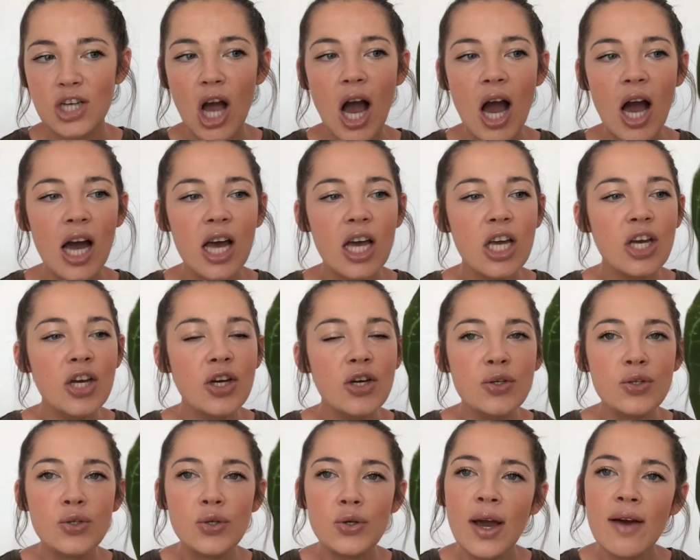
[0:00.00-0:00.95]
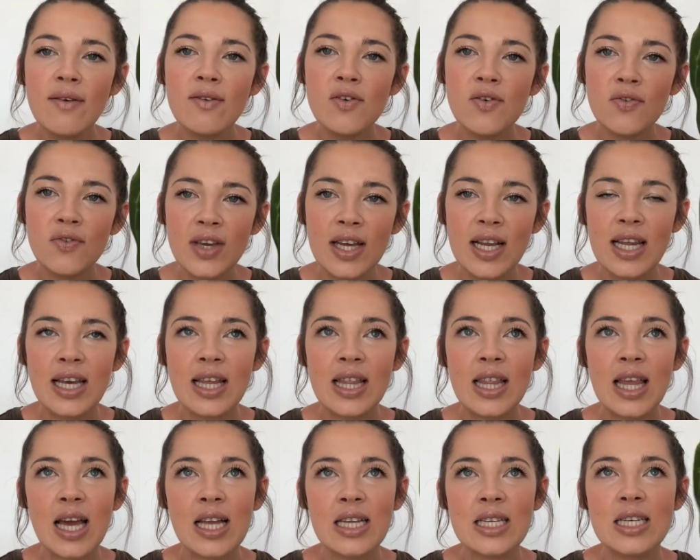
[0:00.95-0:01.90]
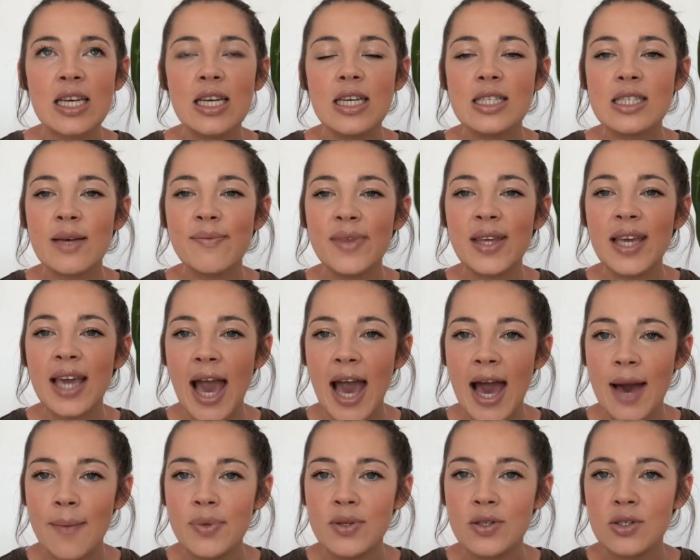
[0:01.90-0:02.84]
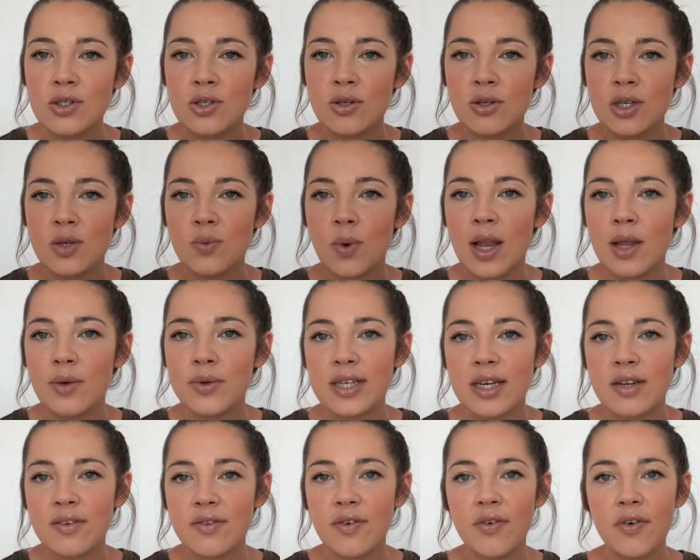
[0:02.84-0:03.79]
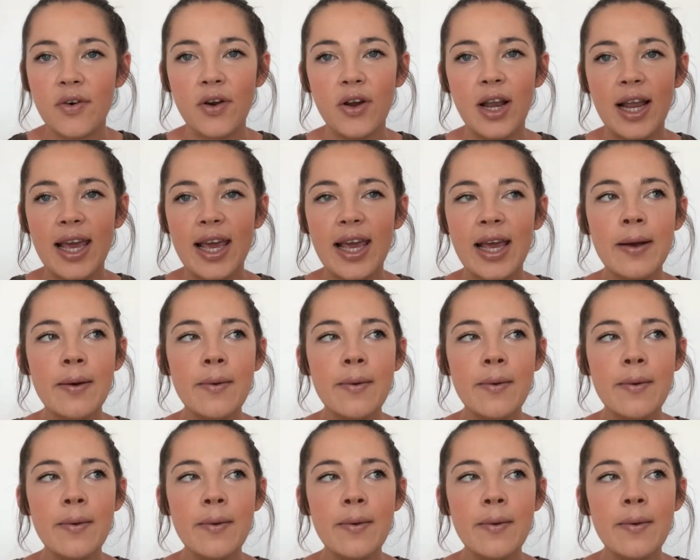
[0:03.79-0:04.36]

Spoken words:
I do have a feeling that something happened to it while it was unfurling.